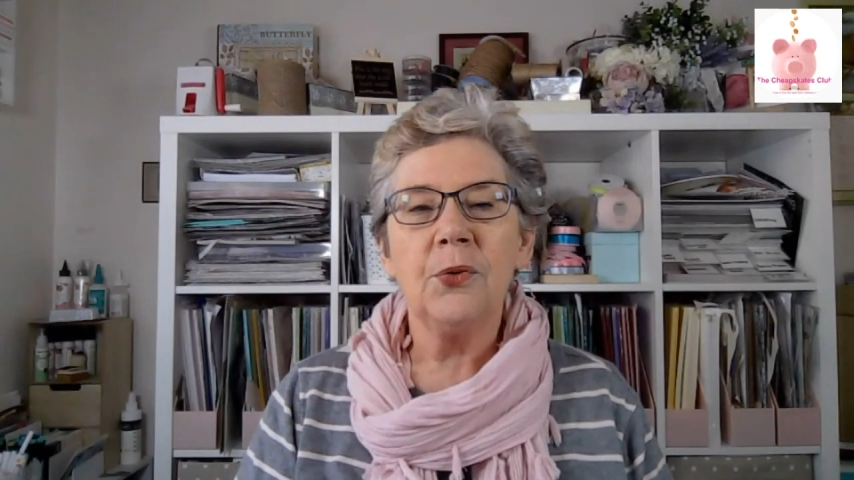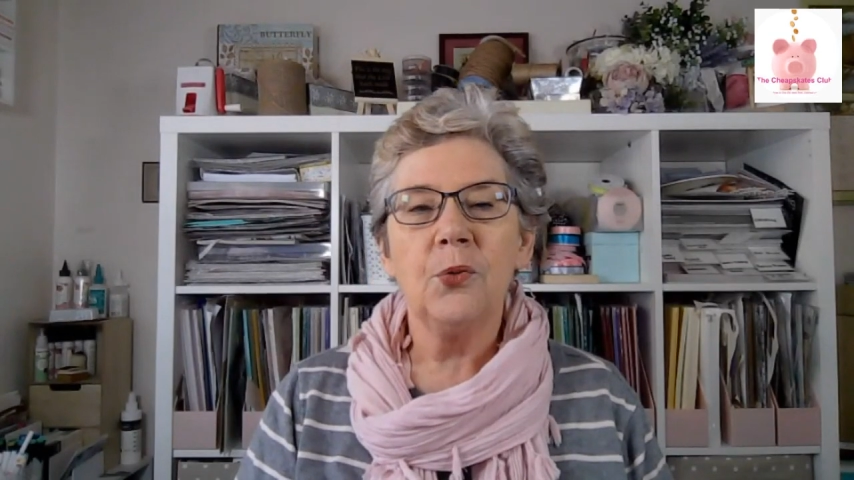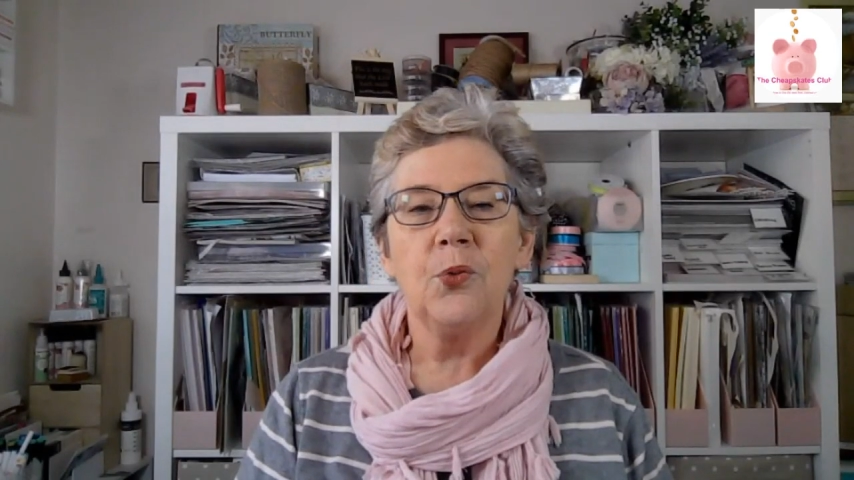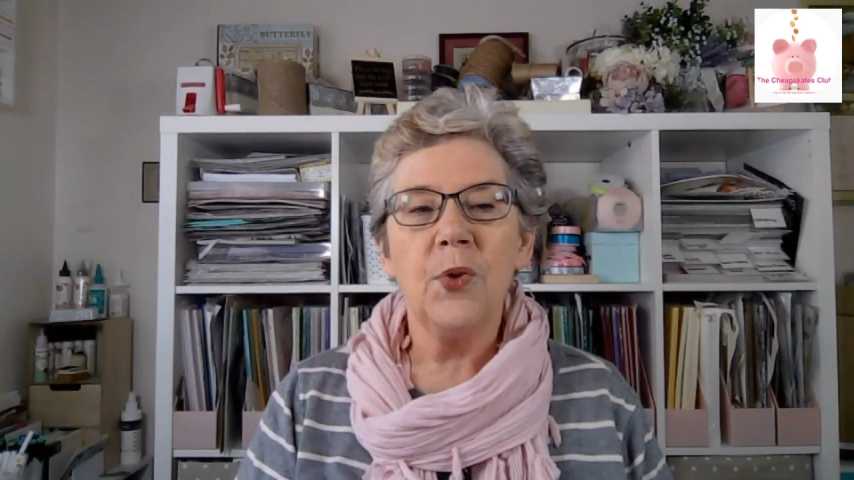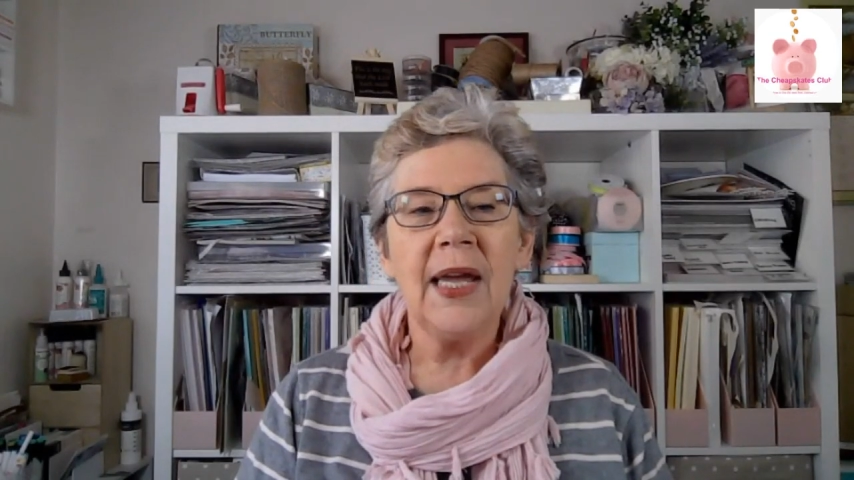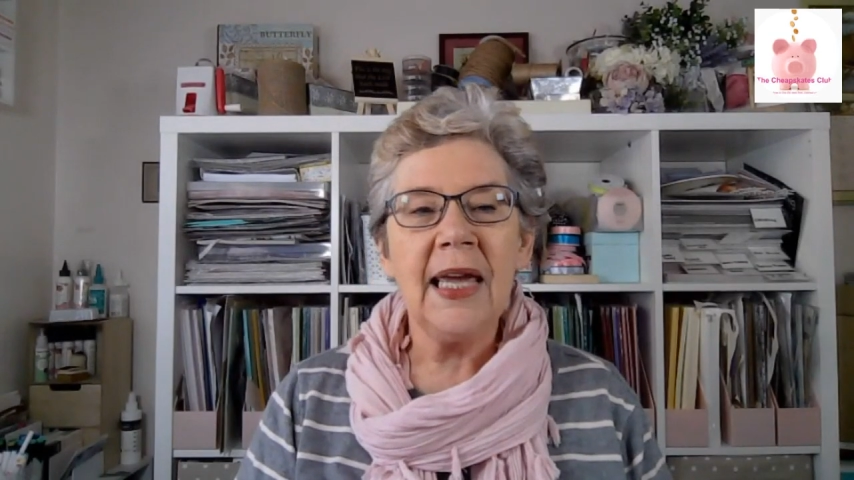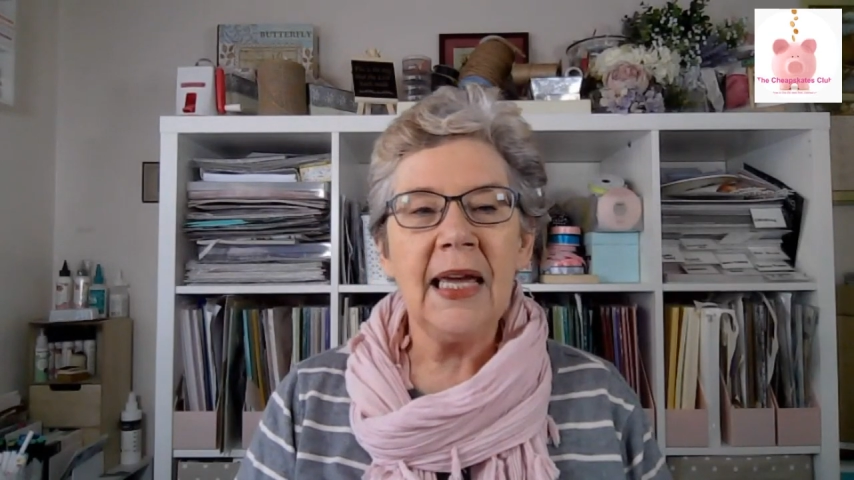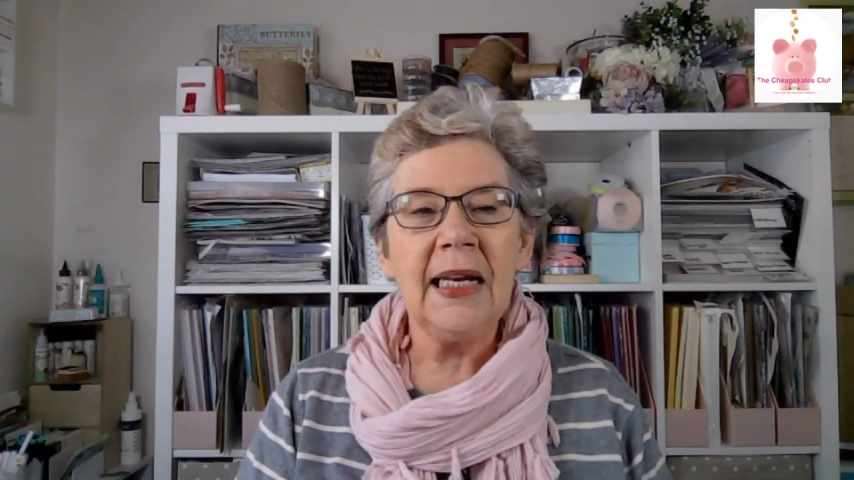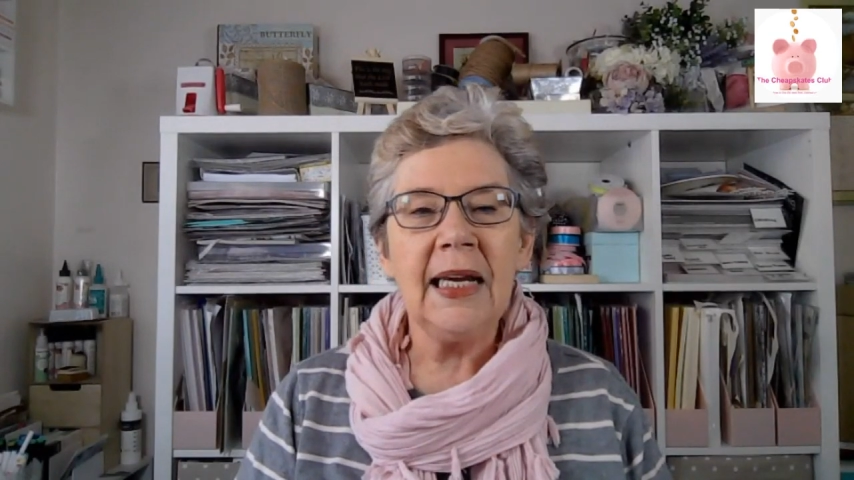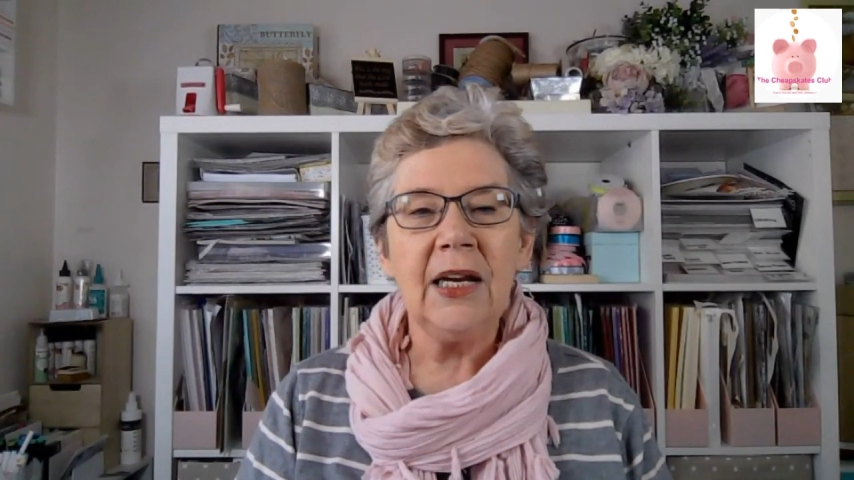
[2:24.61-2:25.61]

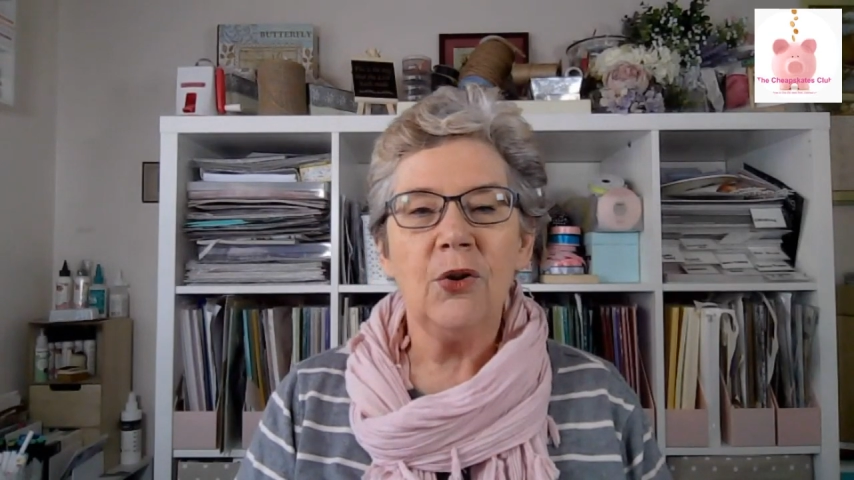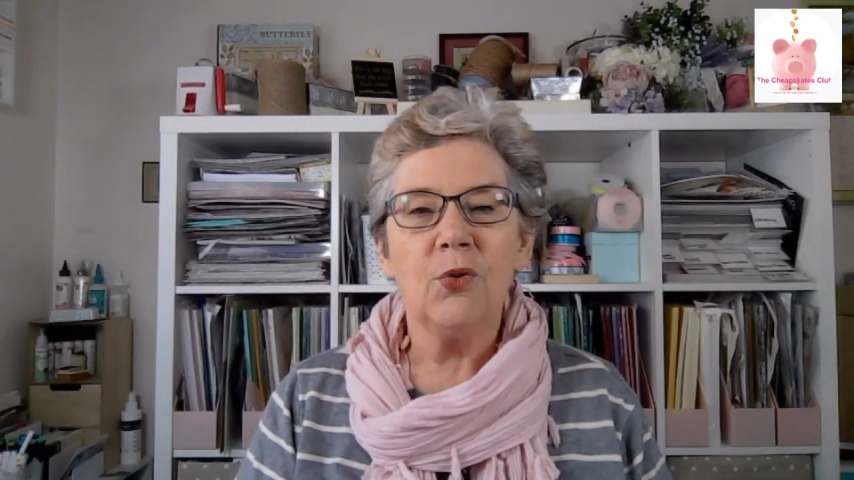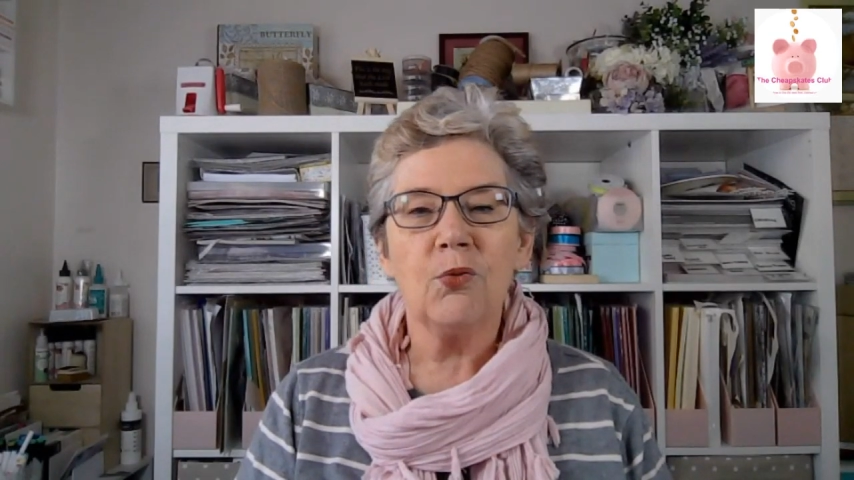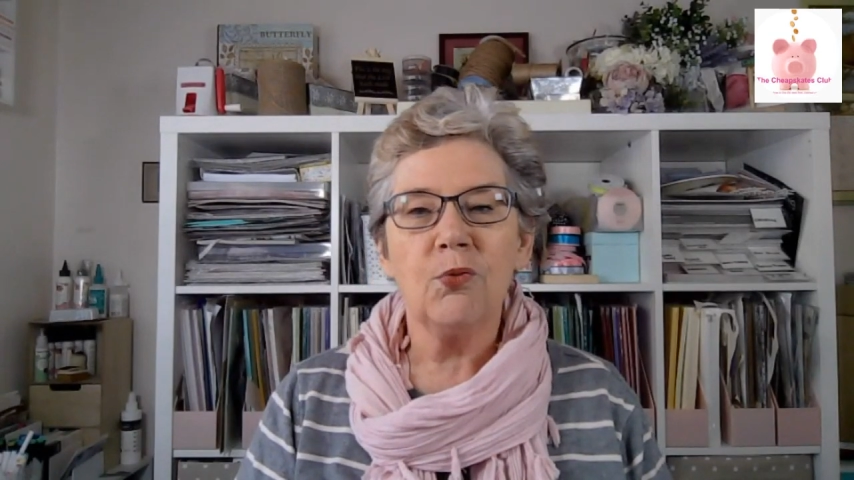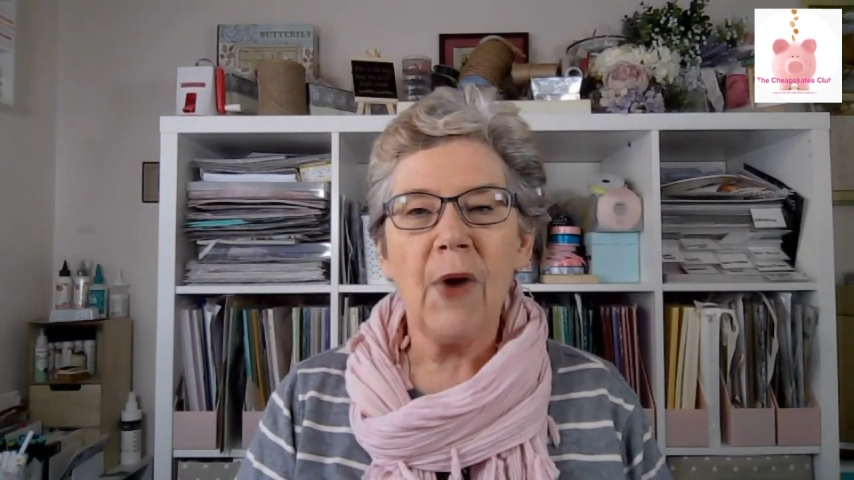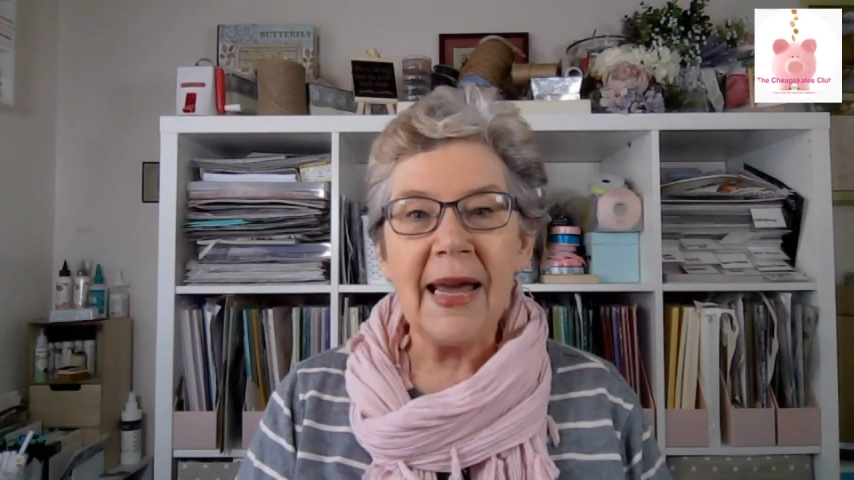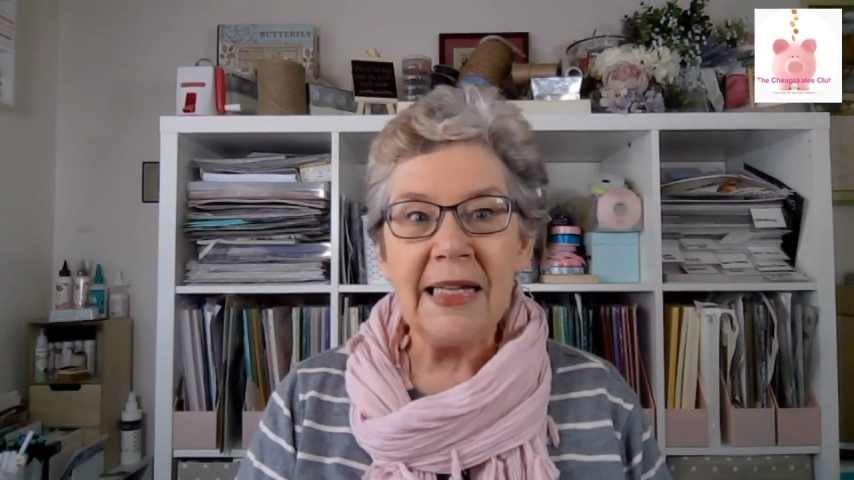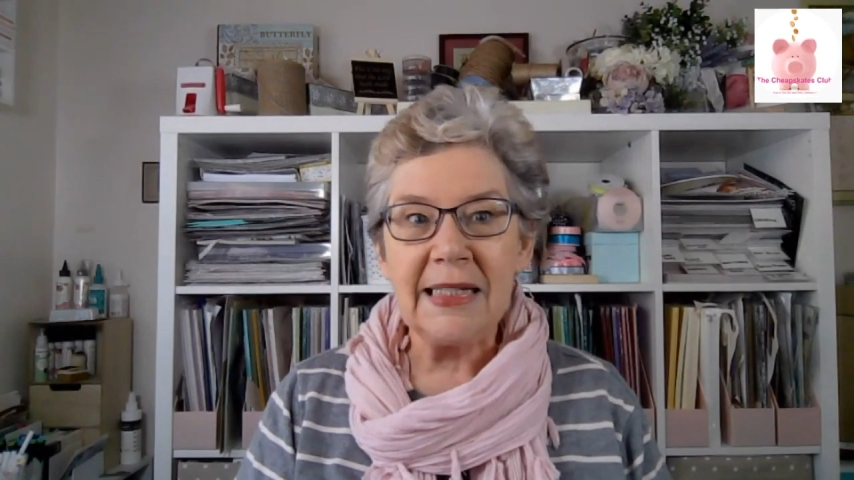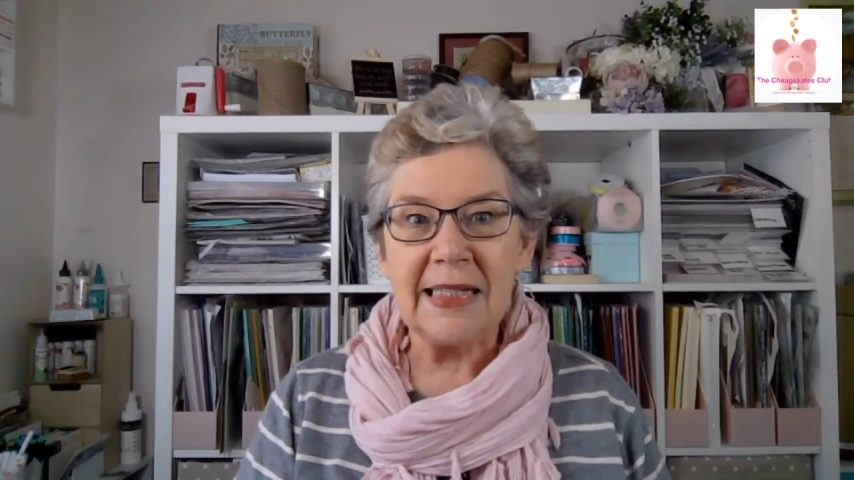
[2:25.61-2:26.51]
really great